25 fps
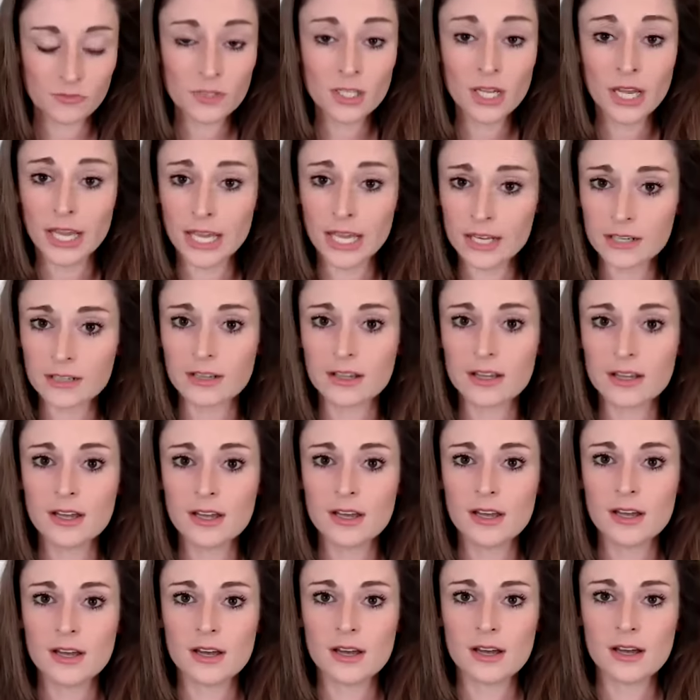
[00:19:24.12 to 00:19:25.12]
in
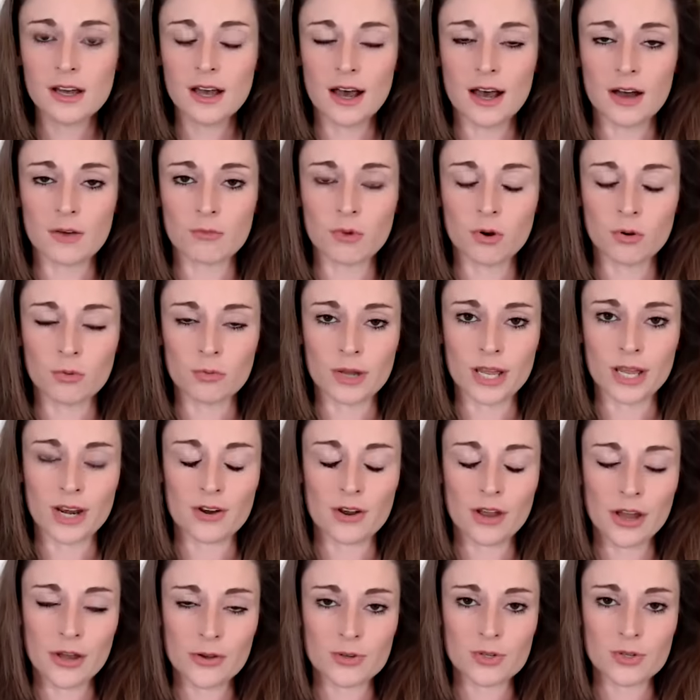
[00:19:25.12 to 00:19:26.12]
what we
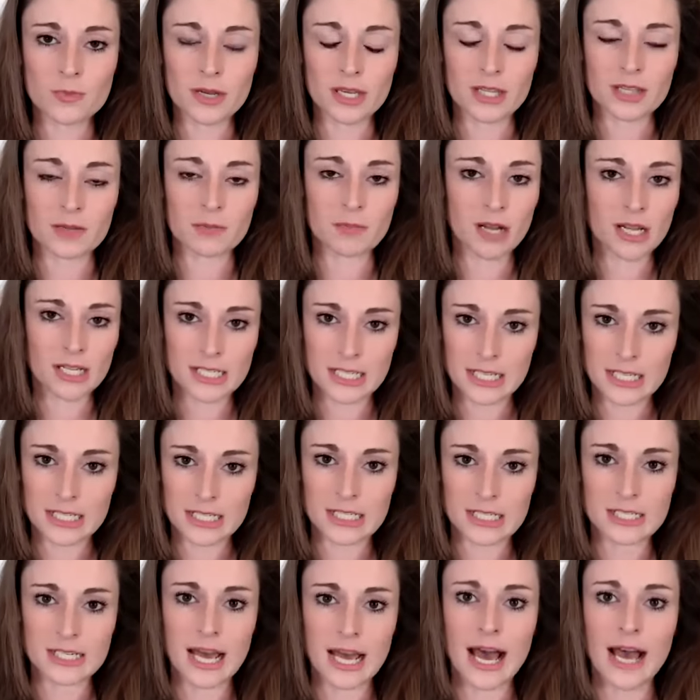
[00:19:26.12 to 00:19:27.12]
know to be the
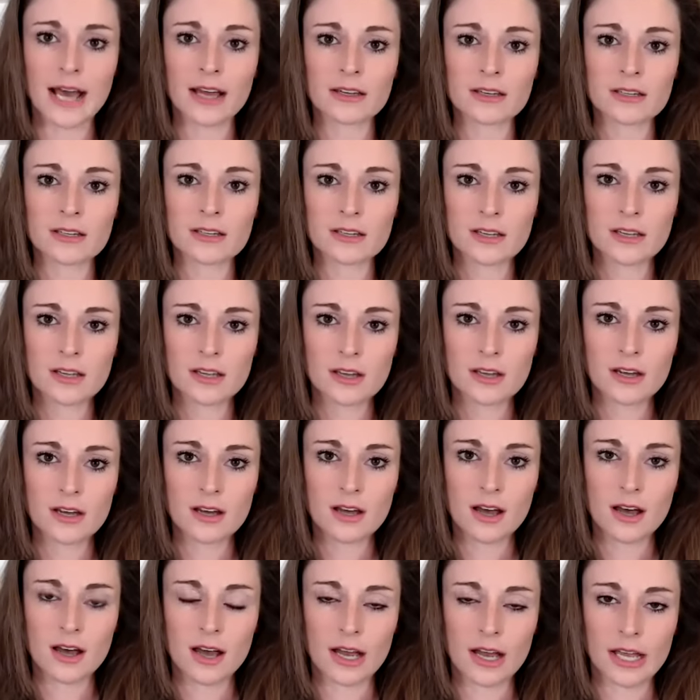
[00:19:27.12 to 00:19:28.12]
bloodiest attack
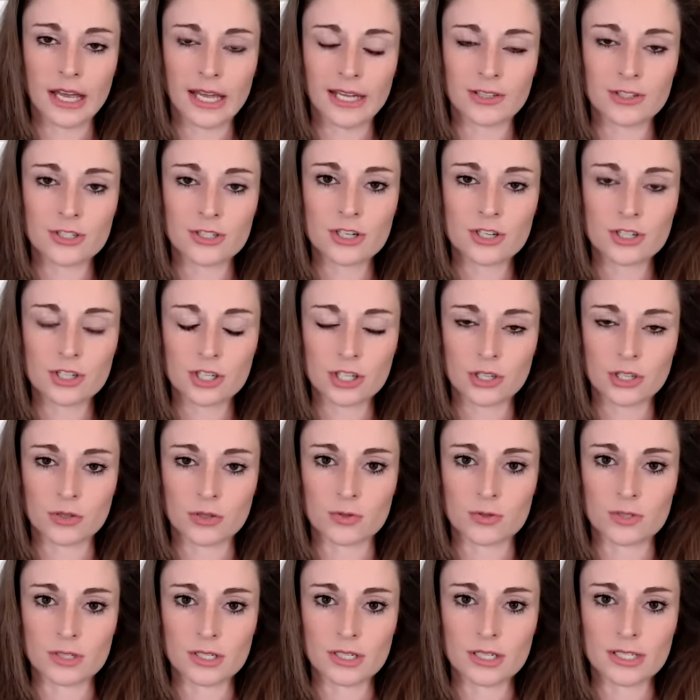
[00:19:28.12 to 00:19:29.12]
against
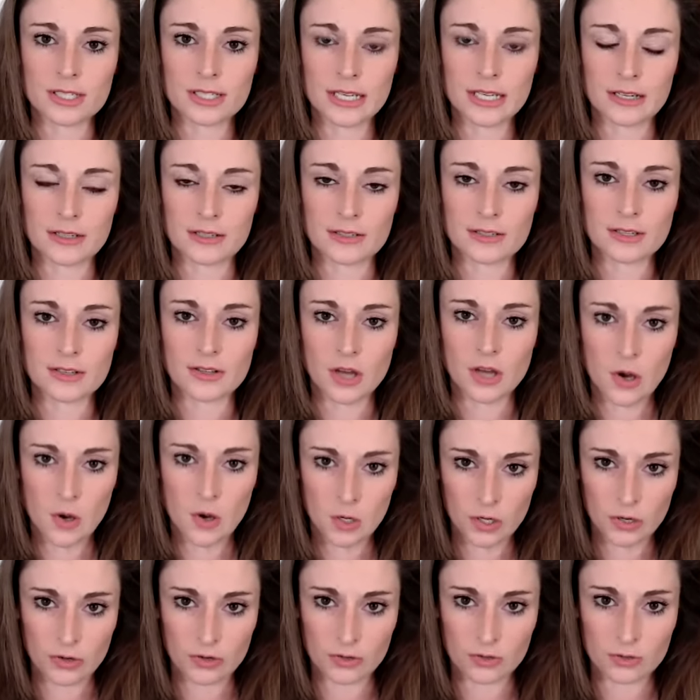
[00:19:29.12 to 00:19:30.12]
Jews since the
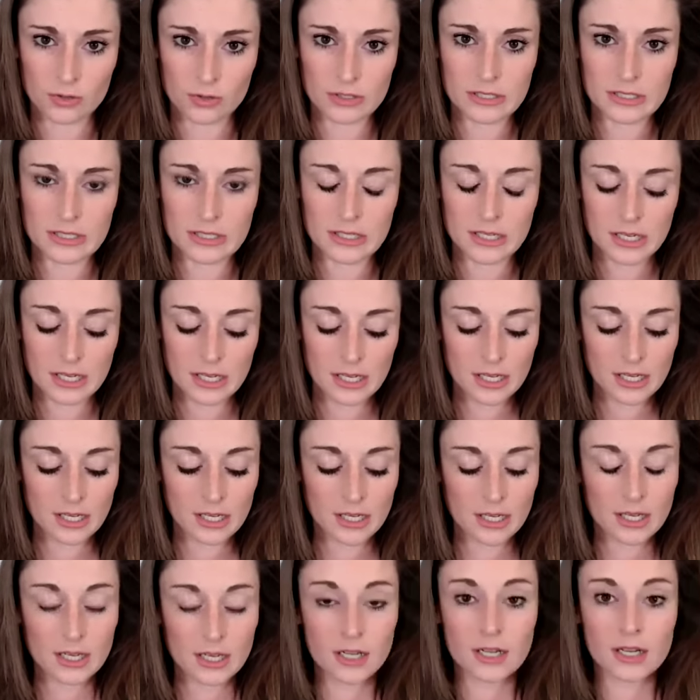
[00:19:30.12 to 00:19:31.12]
Holocaust.
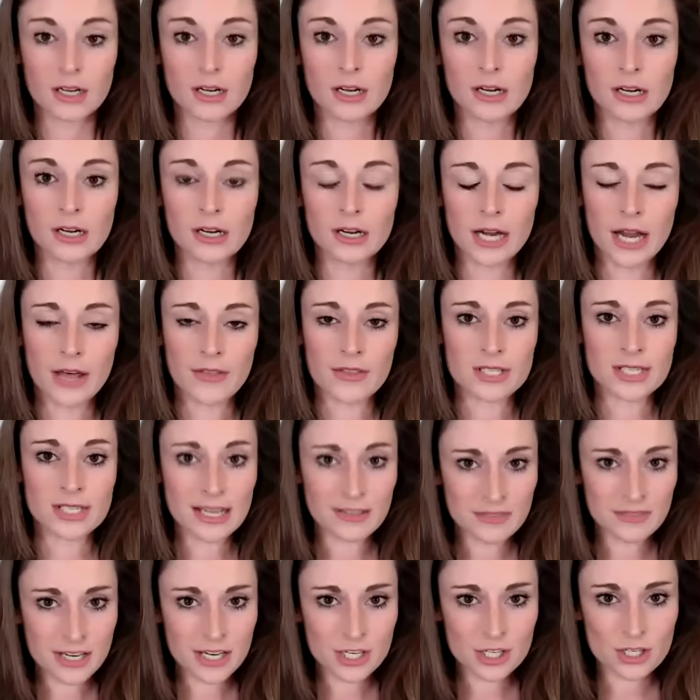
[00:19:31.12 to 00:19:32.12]
Now, the
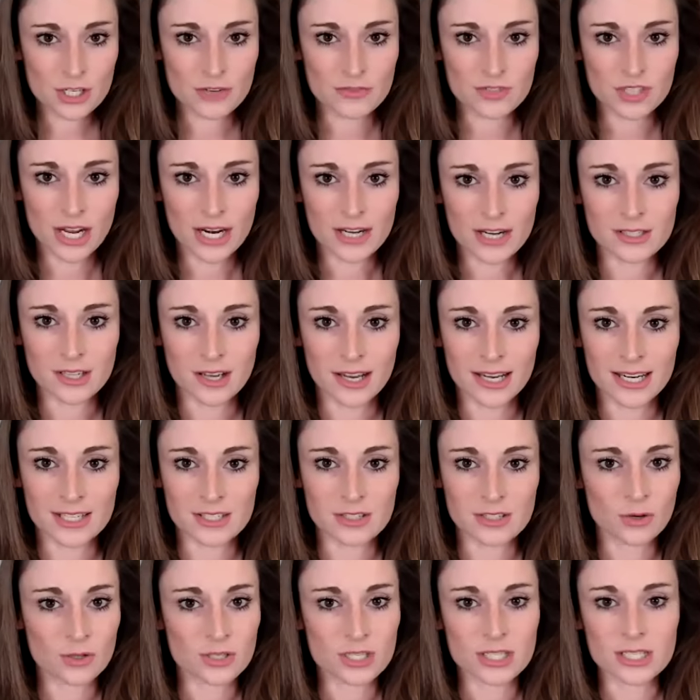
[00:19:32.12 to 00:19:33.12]
definition of genocide
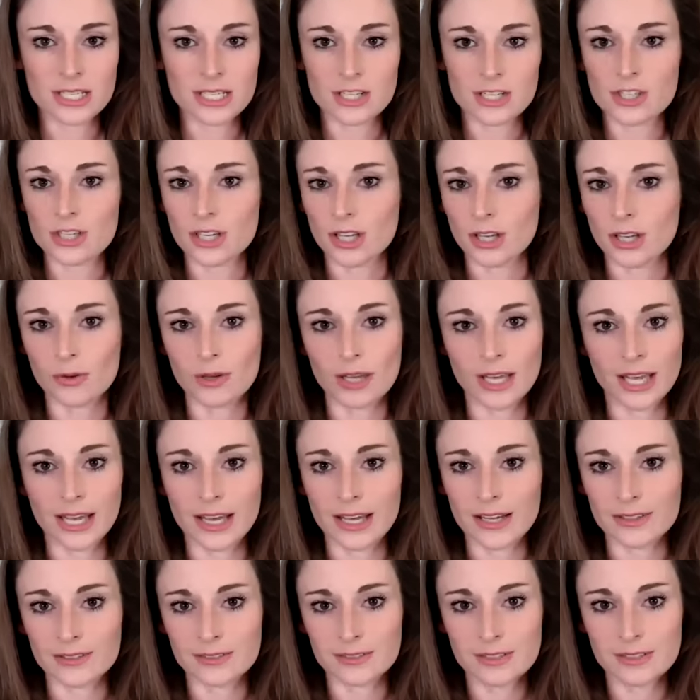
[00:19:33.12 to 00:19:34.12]
is not at issue
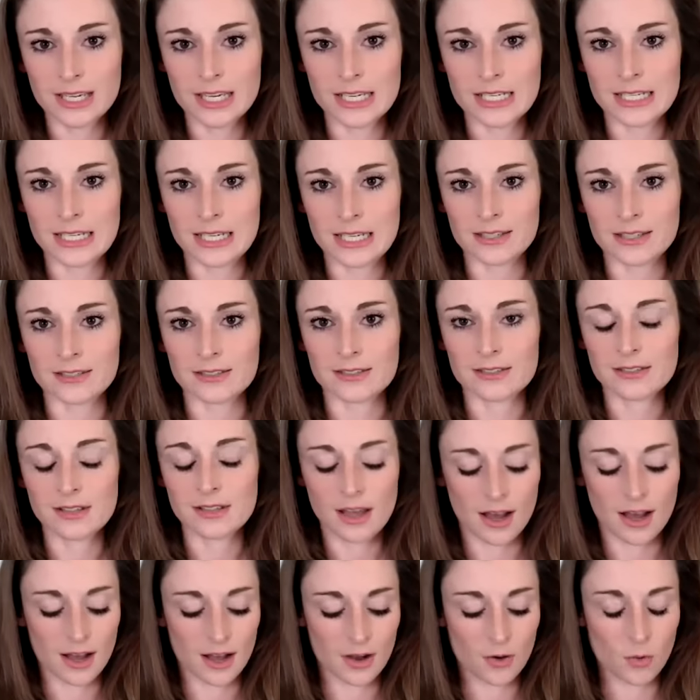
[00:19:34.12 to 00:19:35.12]
here. It is
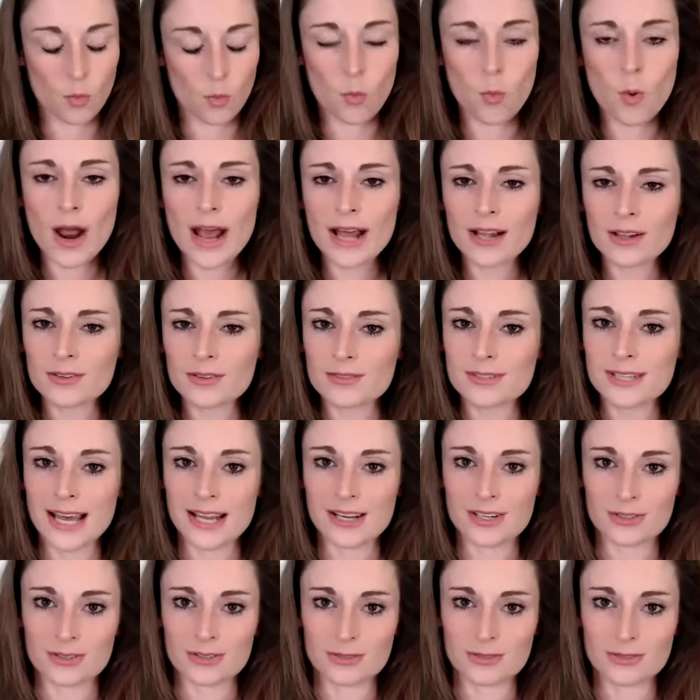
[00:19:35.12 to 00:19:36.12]
well
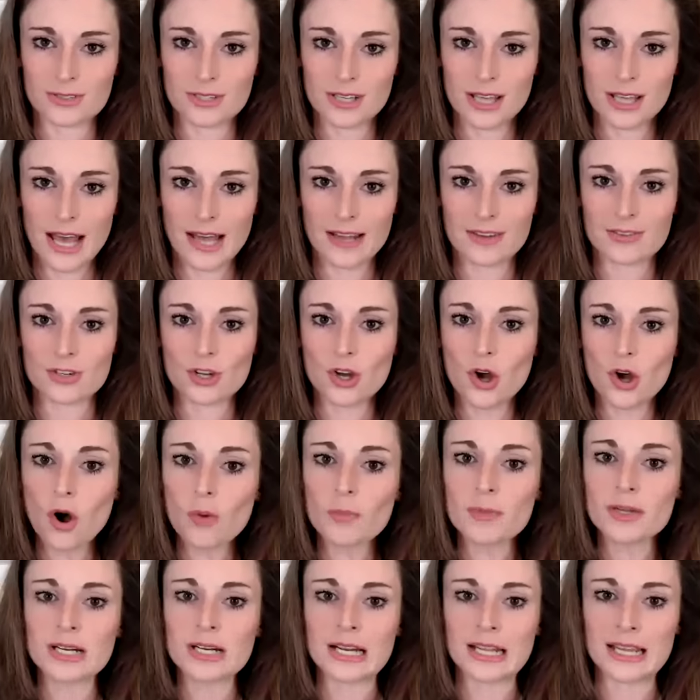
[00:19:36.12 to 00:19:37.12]
settled and
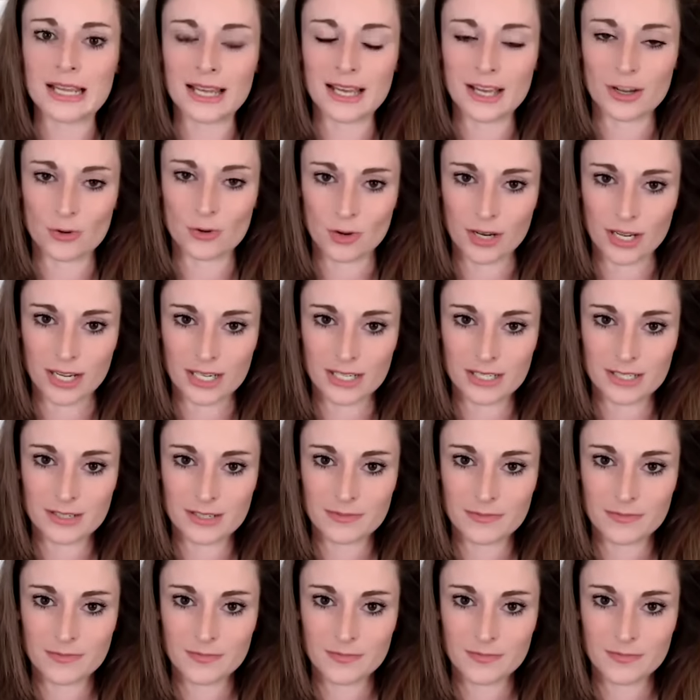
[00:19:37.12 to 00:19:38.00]
commonly agreed.